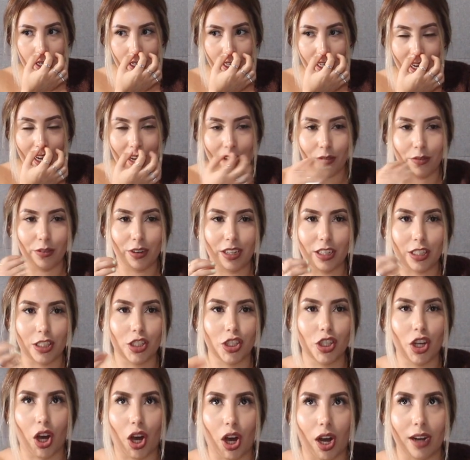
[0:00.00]
can't really
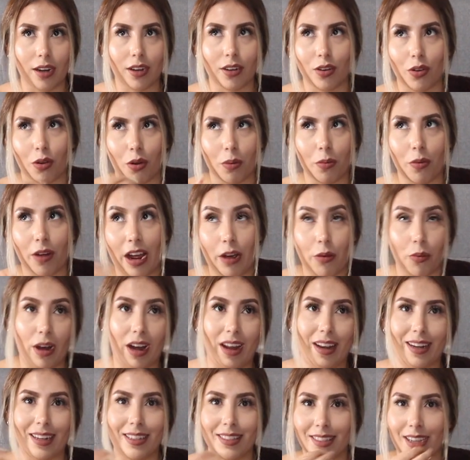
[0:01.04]
talk normal.
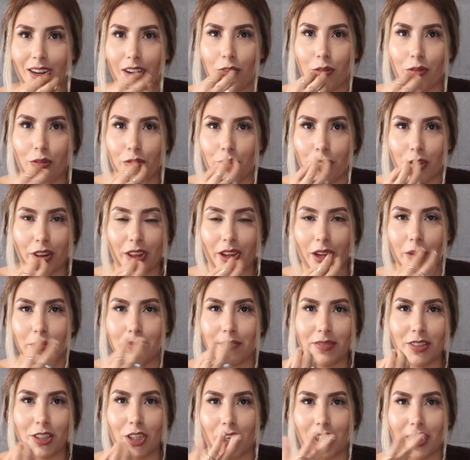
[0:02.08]
At least I don't feel like
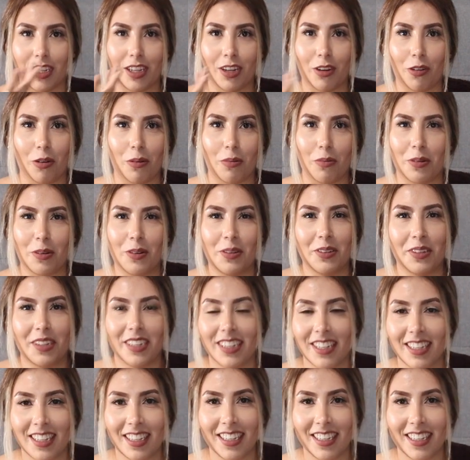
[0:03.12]
I'm talking normal.